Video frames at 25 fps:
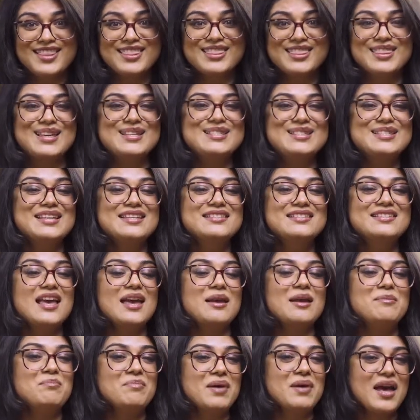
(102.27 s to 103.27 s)
This is
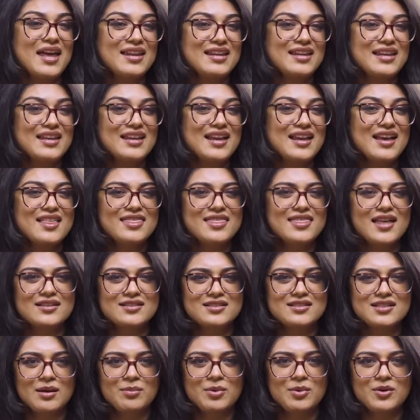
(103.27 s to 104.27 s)
a penny
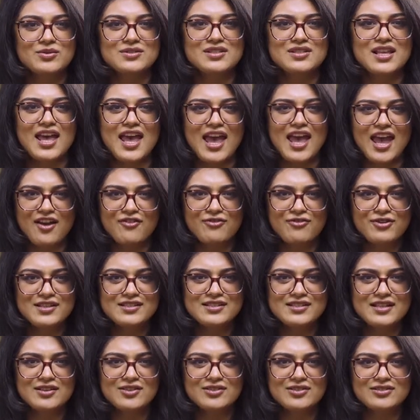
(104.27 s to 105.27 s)
that doubles every
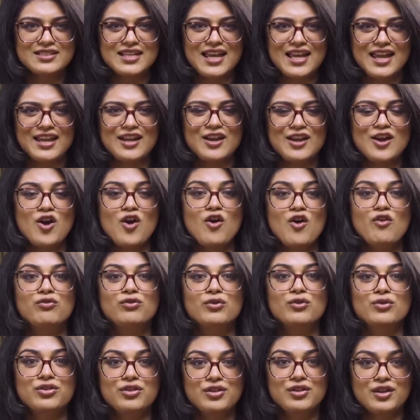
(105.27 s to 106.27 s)
single day
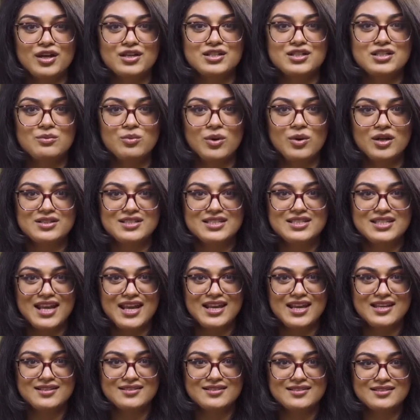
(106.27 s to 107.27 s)
for 31
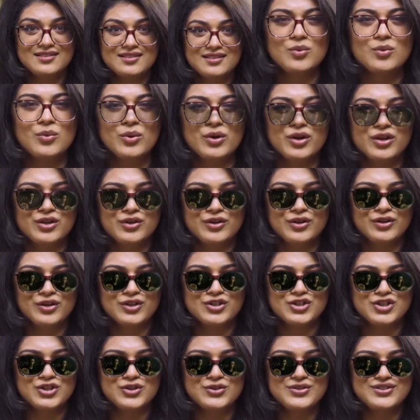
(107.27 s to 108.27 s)
days. What are you gonna
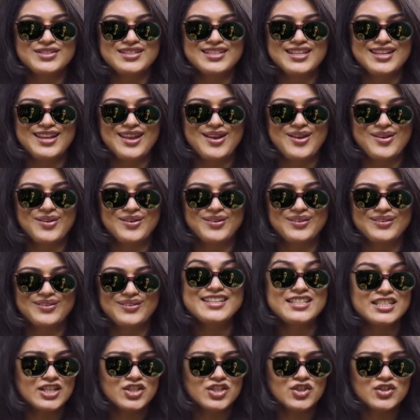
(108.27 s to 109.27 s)
choose, Neo?
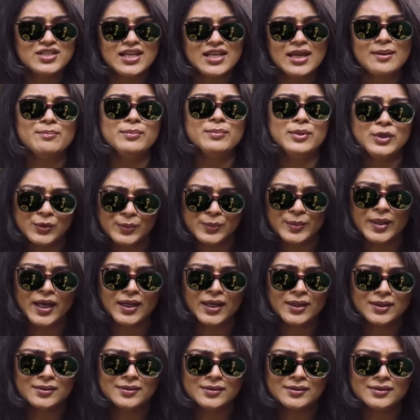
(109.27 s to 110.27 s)
Did you say blue
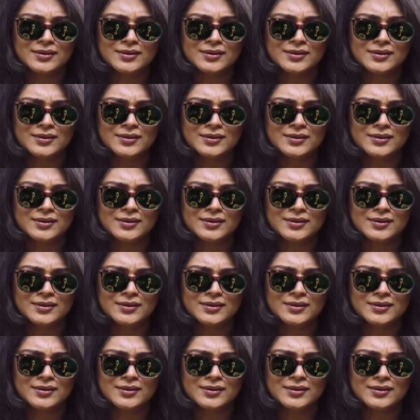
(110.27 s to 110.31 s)
pill?